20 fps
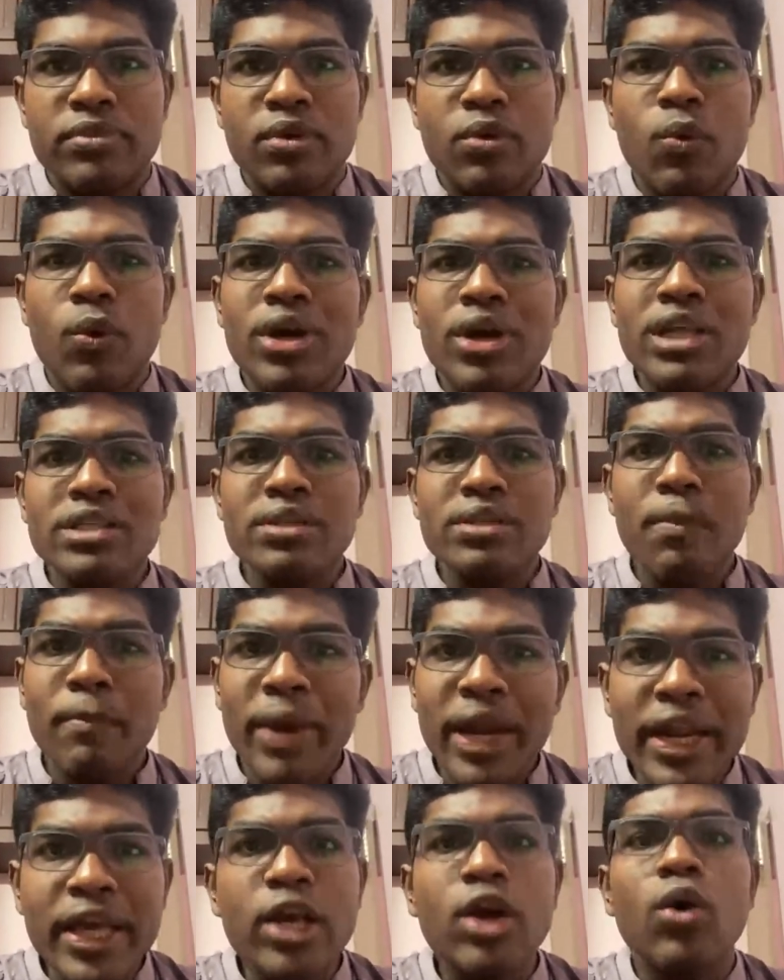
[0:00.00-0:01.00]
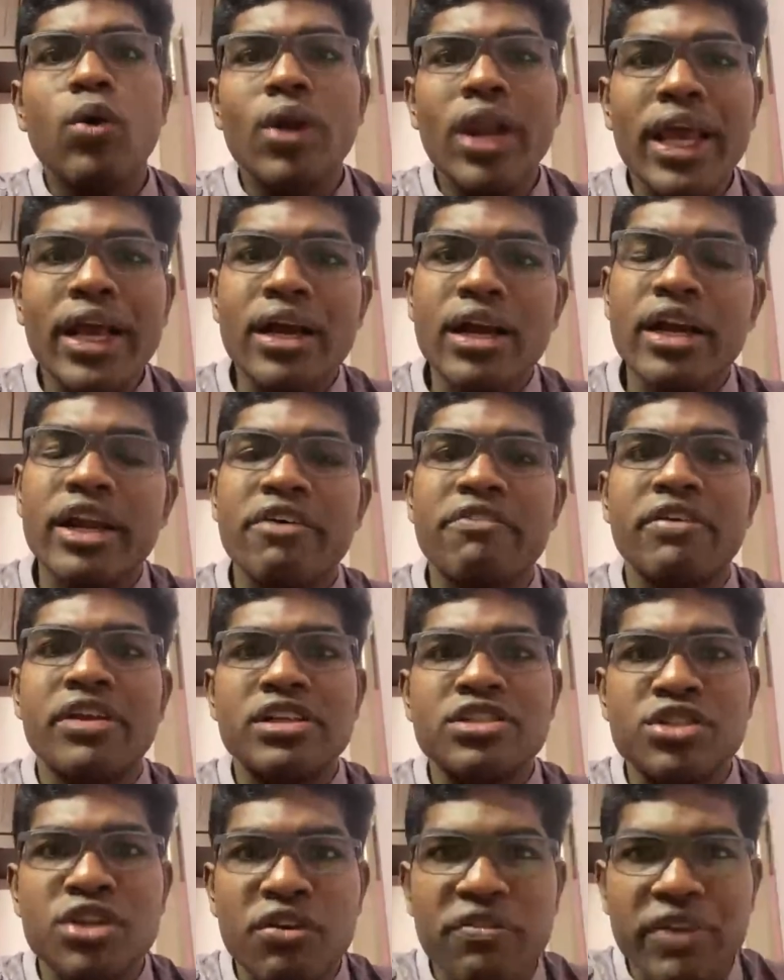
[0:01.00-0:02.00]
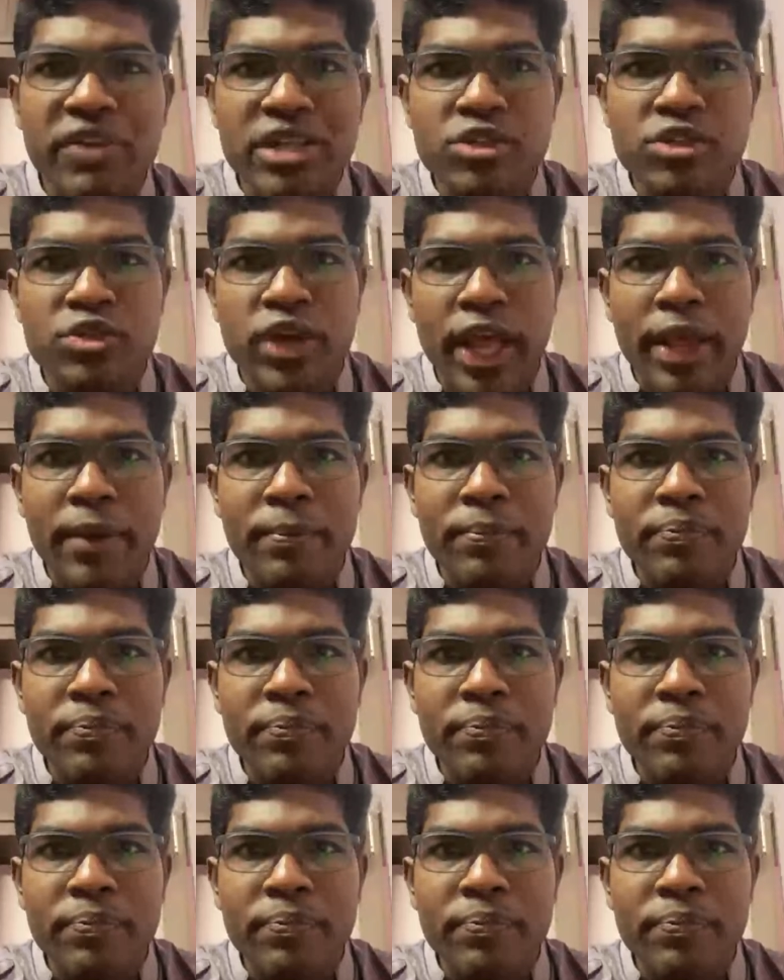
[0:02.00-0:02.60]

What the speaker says: What is the medico legal definition of injury?